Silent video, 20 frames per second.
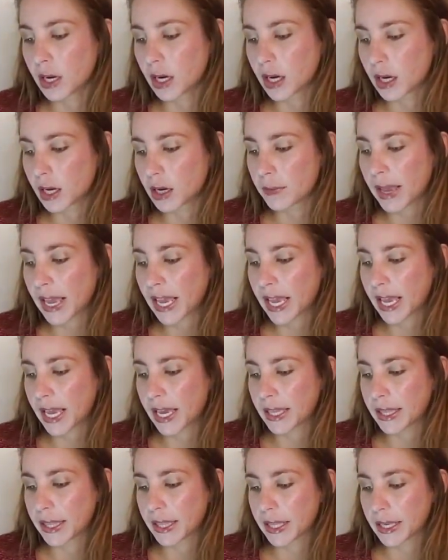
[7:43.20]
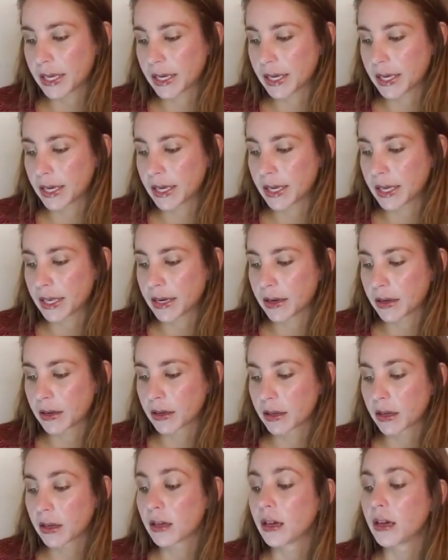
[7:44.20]
And then
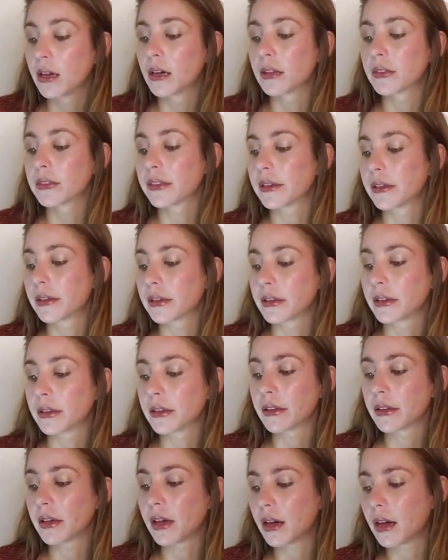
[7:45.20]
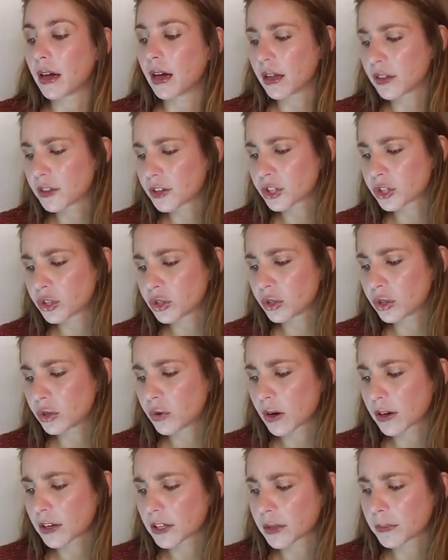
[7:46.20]
the other
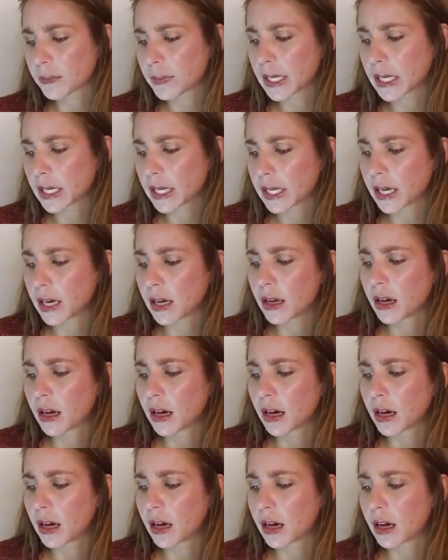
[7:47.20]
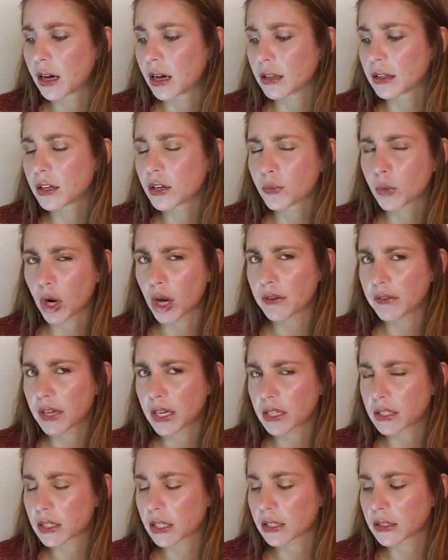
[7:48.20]
two are going to be a little more
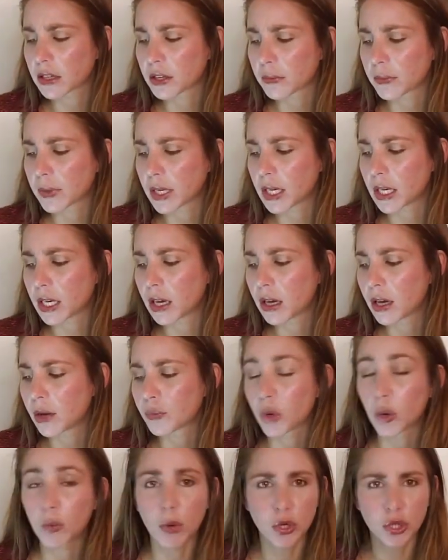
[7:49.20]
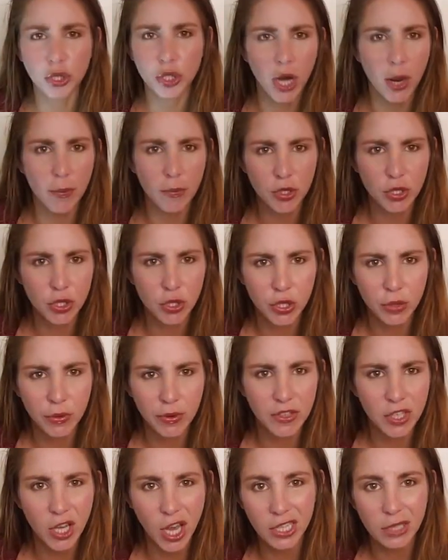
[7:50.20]
obvious. It's going to be promote your opportunity,
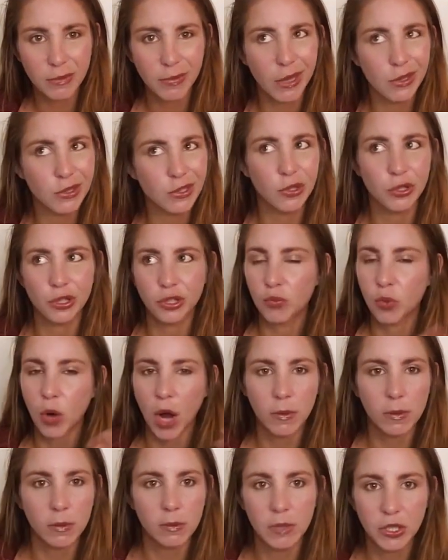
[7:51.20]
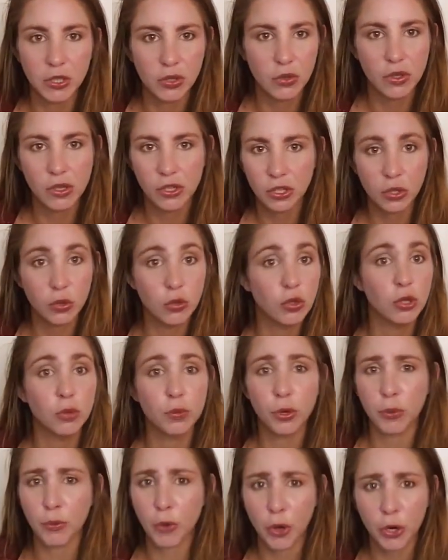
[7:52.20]
we've talked about, so you probably do this, you do
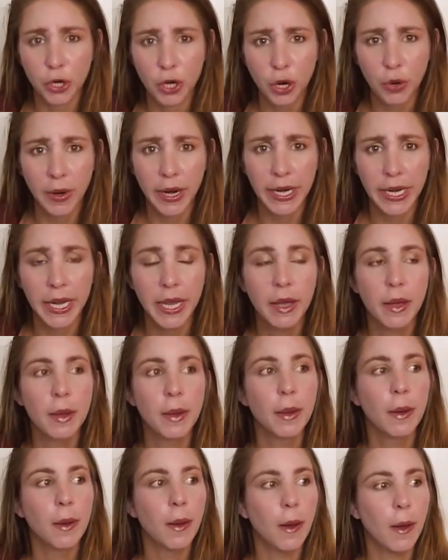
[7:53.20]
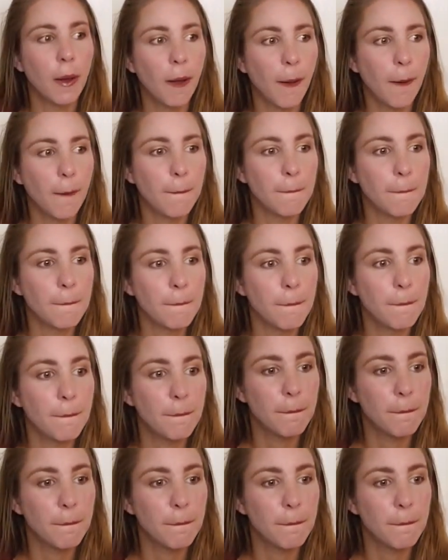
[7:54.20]
promote it already, but I'm